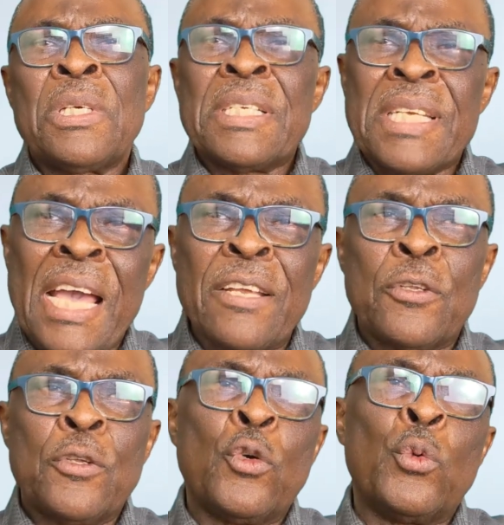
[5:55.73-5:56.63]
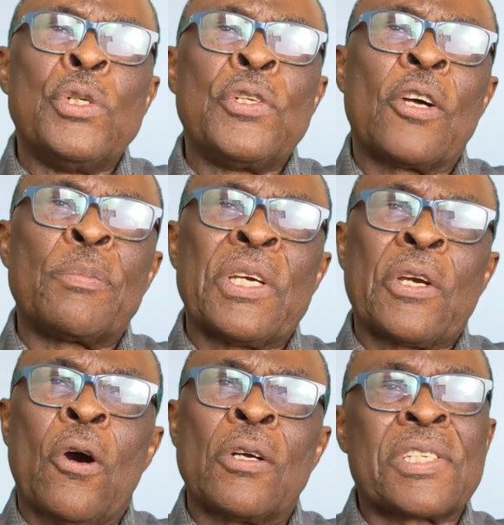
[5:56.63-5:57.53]
Then you will not be
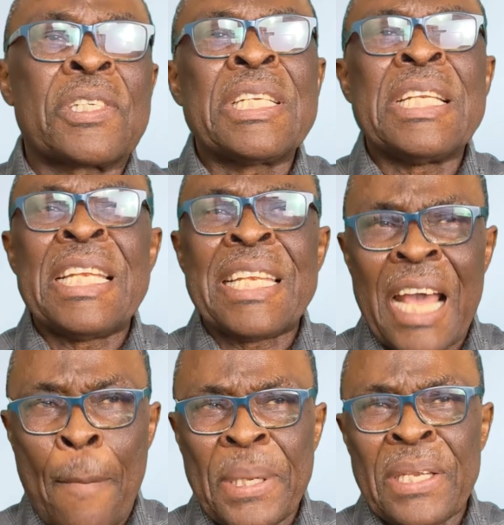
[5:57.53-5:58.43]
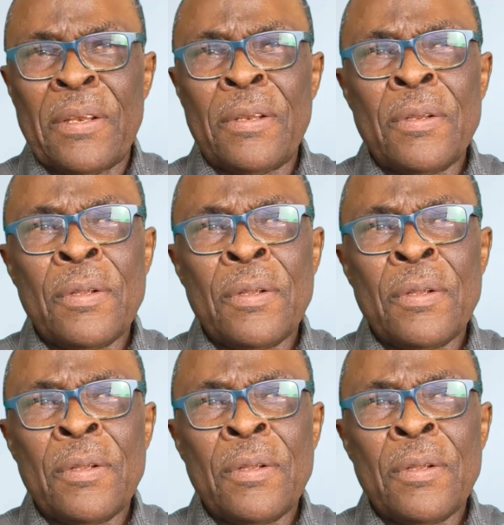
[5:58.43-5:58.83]
caught napping.